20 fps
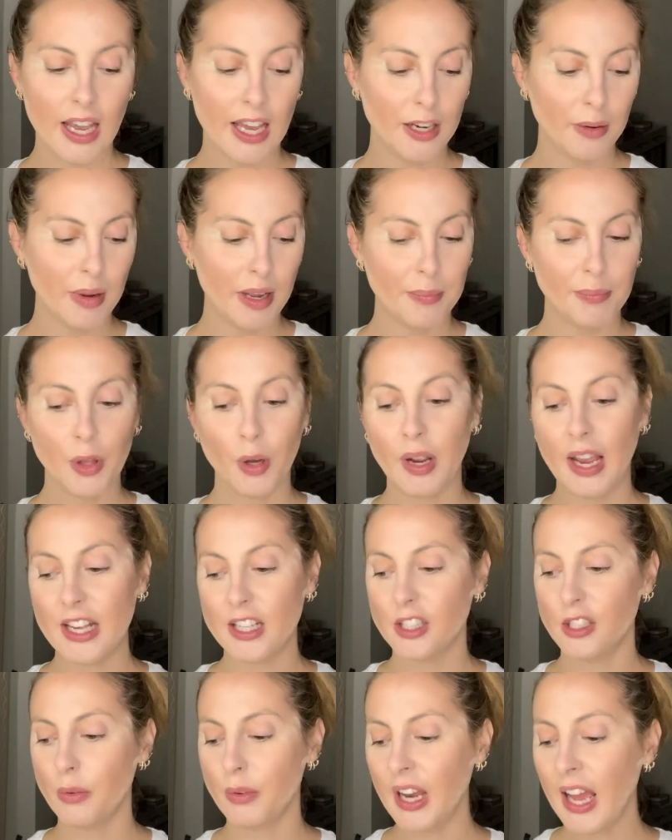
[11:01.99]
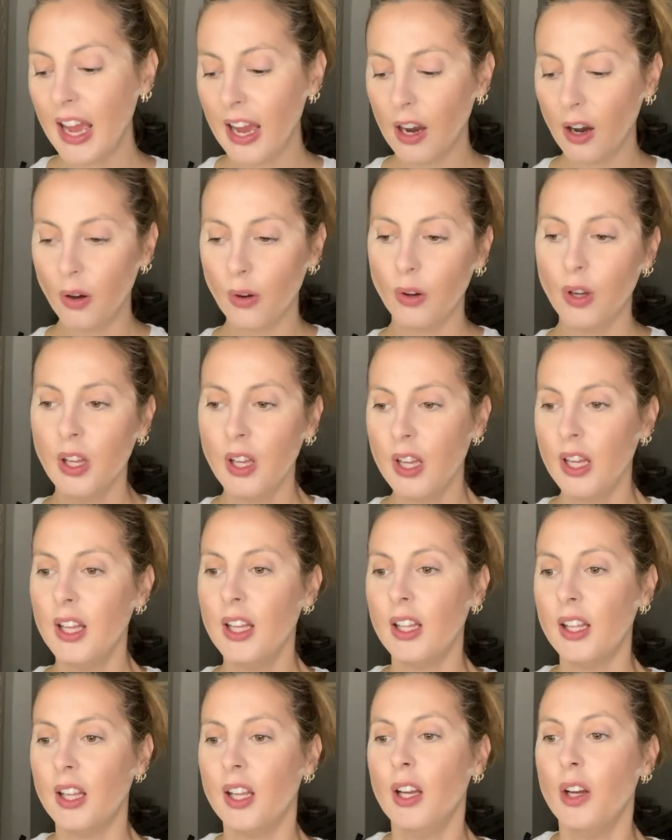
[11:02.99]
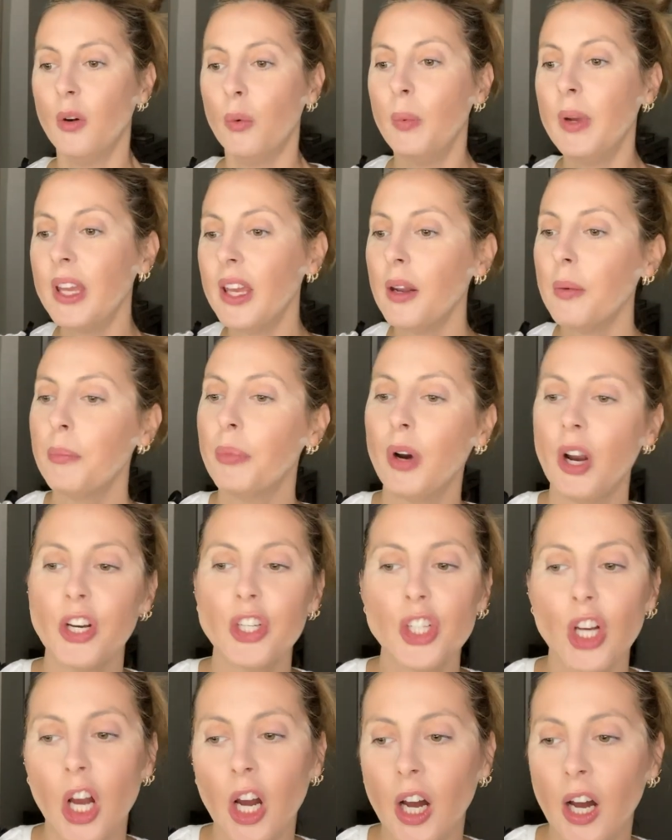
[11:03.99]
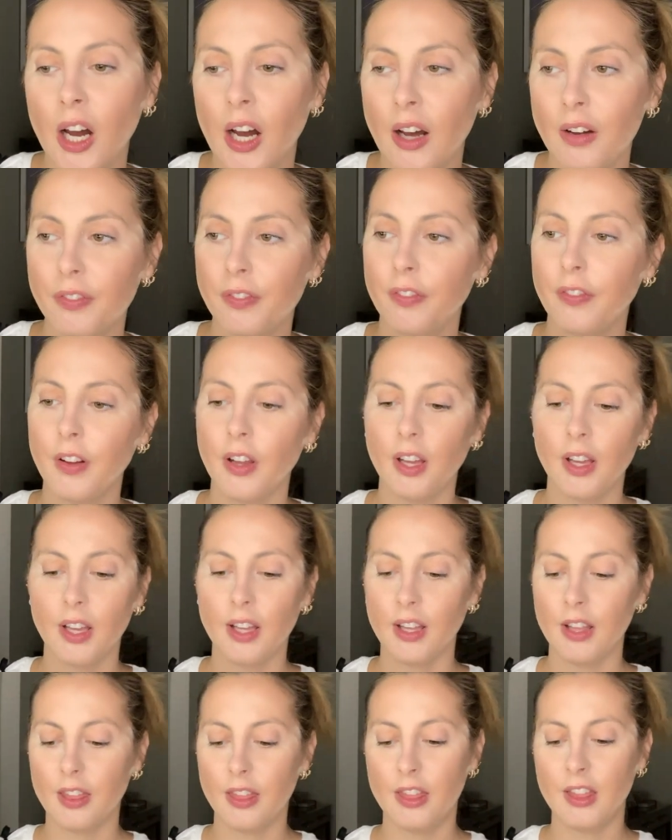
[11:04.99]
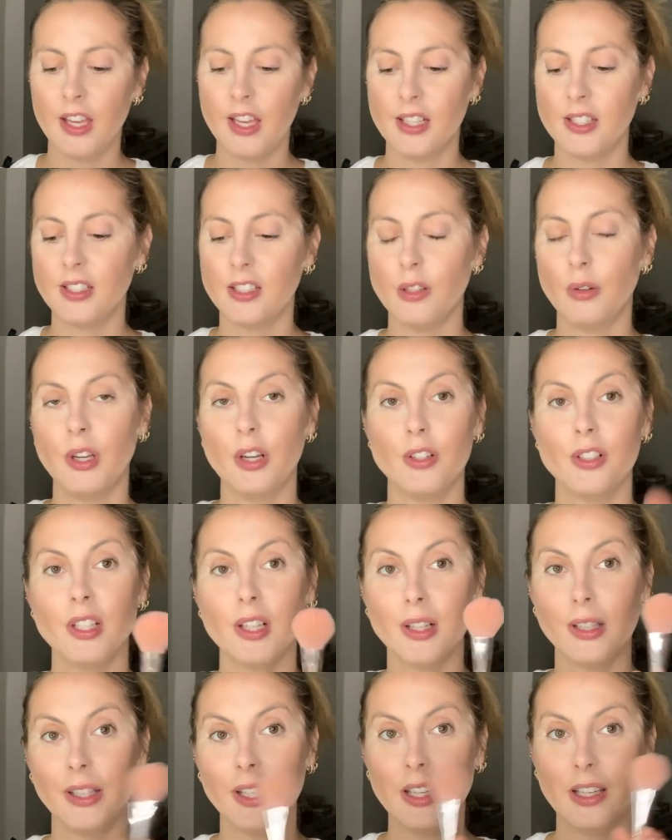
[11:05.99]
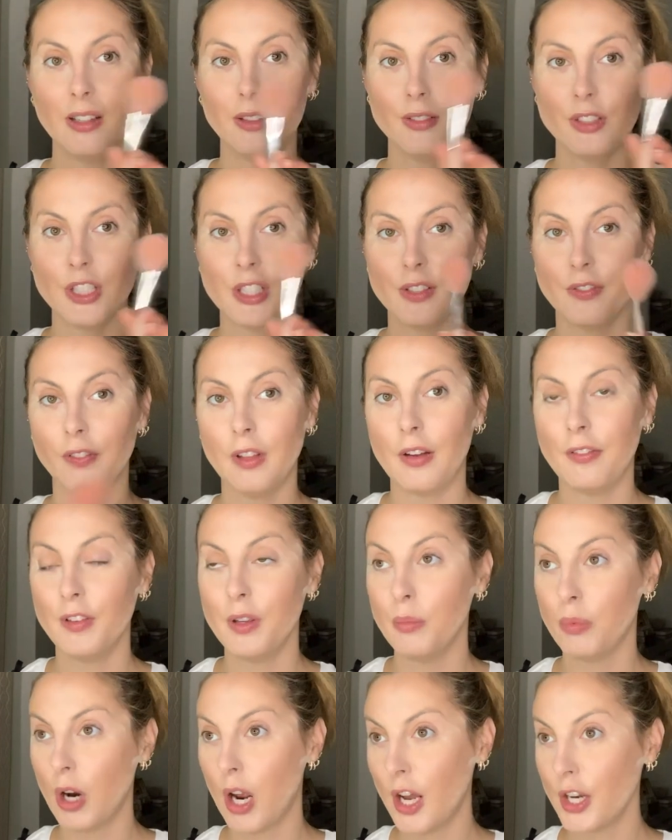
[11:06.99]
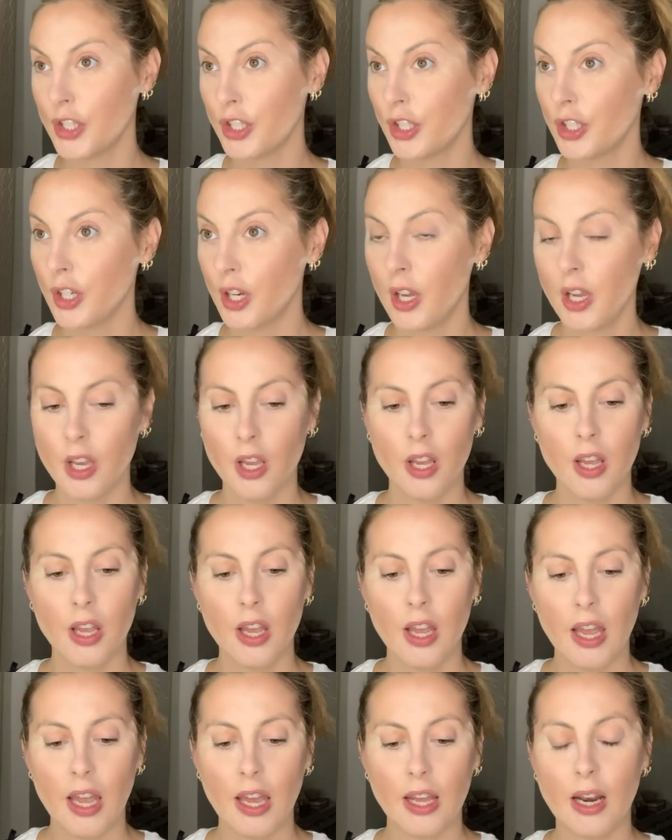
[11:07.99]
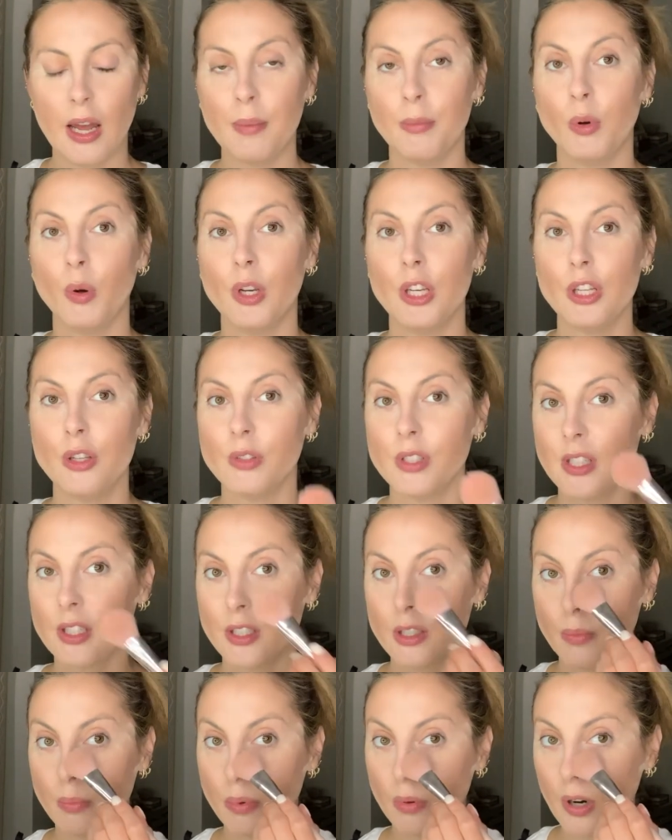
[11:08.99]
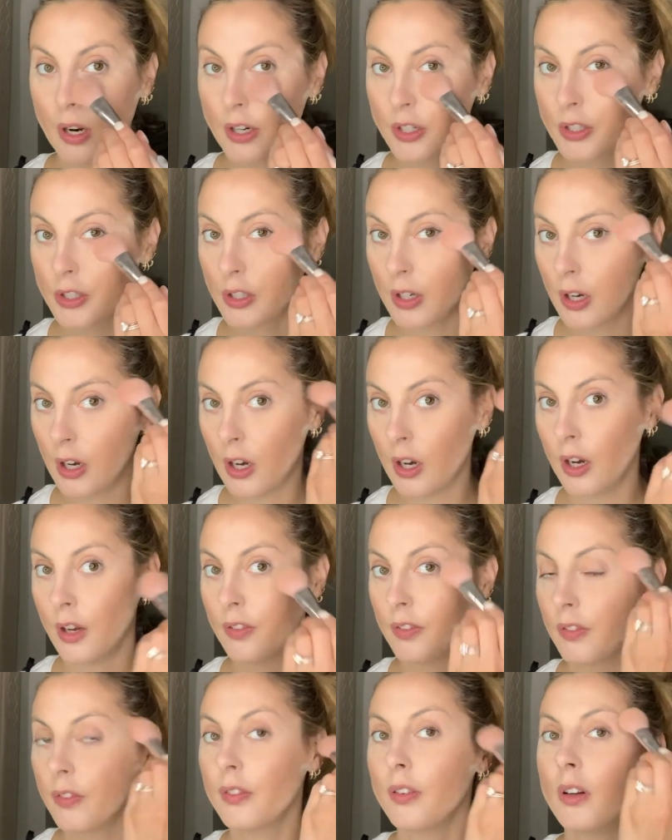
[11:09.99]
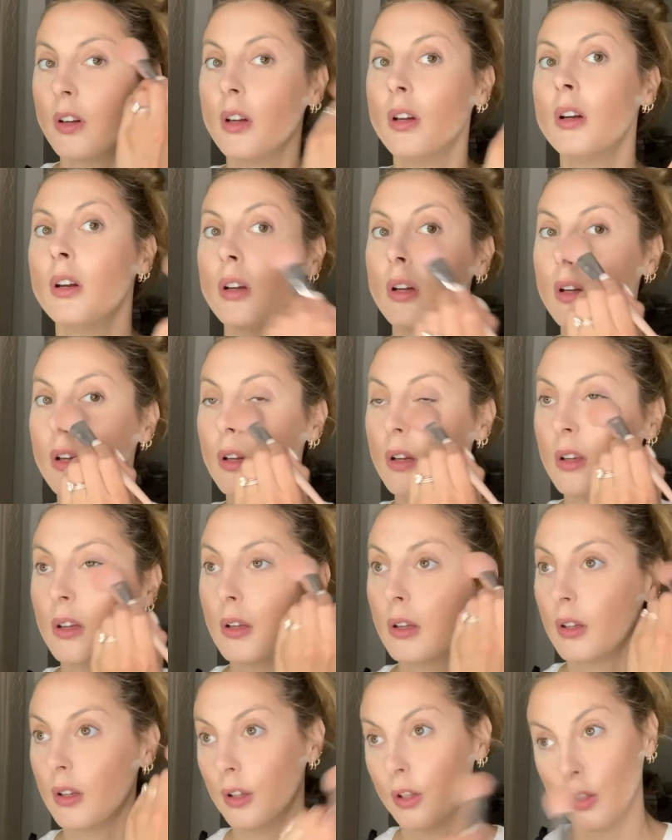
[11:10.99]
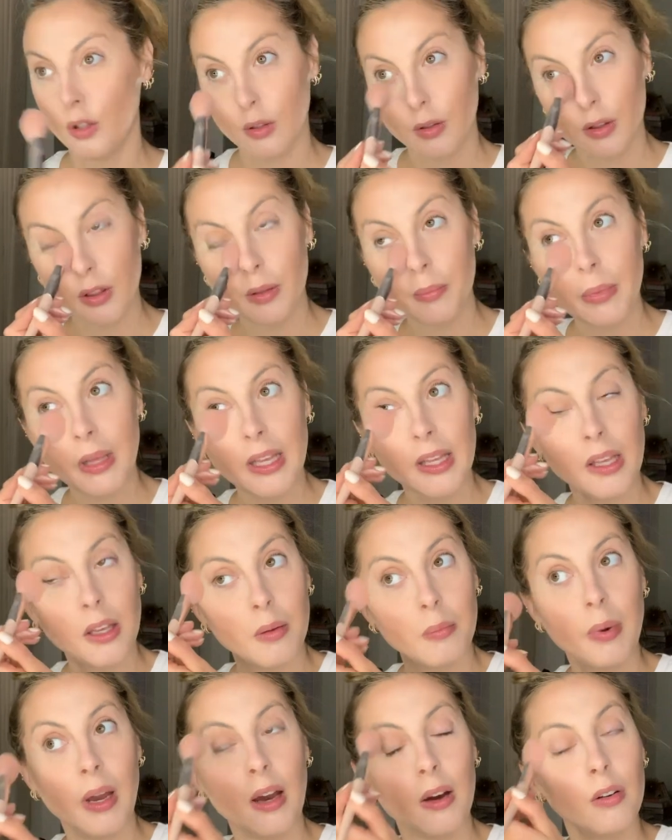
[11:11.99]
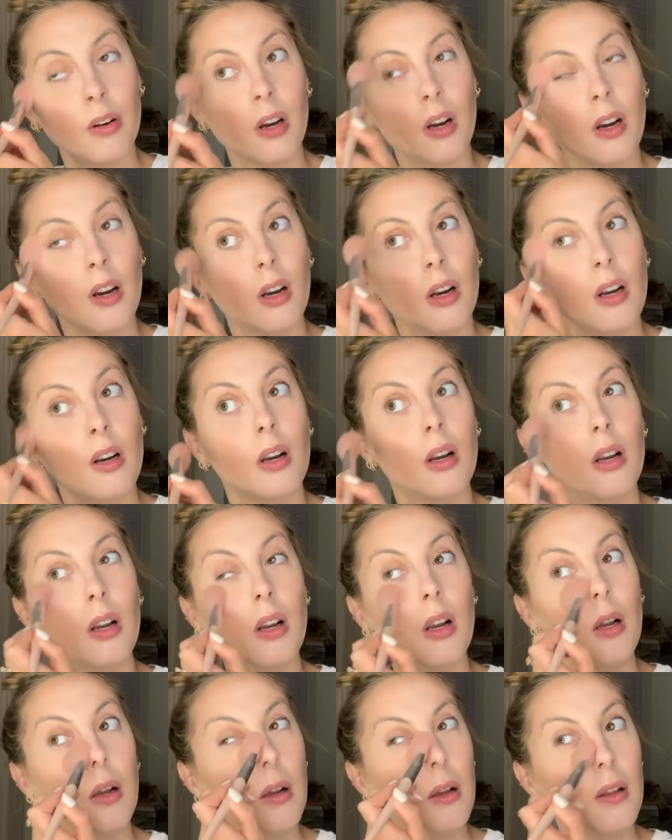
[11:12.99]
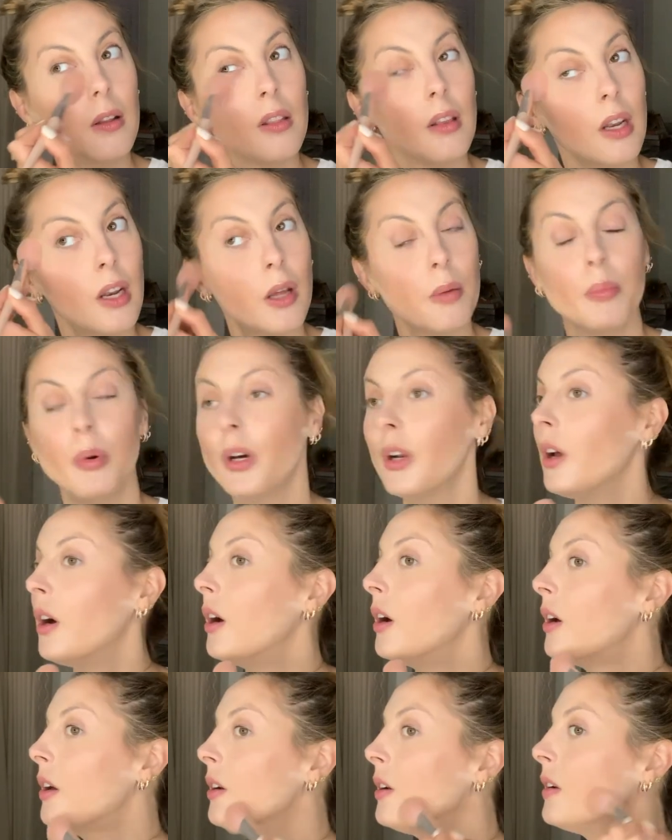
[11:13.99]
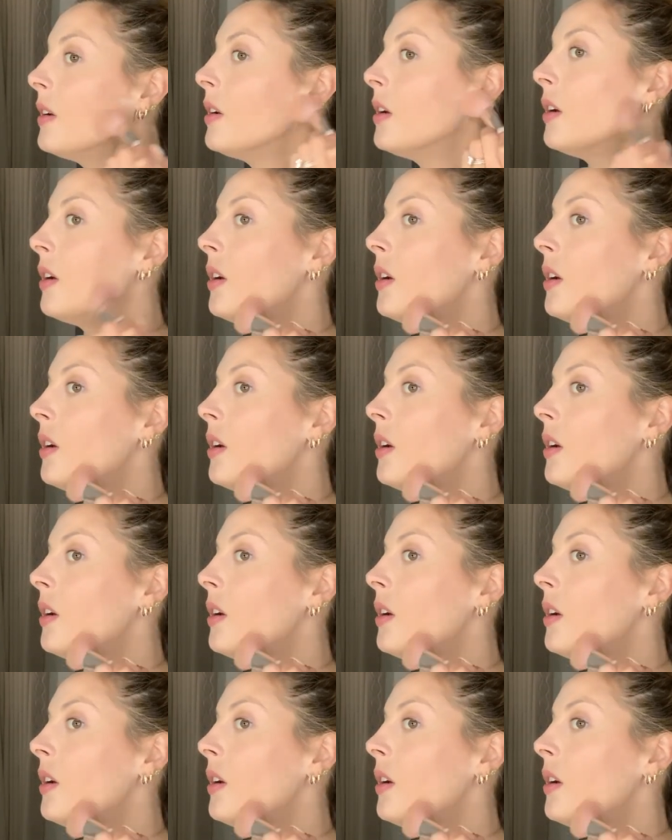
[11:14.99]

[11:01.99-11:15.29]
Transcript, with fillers: Anyway, okay, so now we can brush off this. So here's a clean, just fluffy brush, and I'm going to use it to brush off the baking powder that I put on.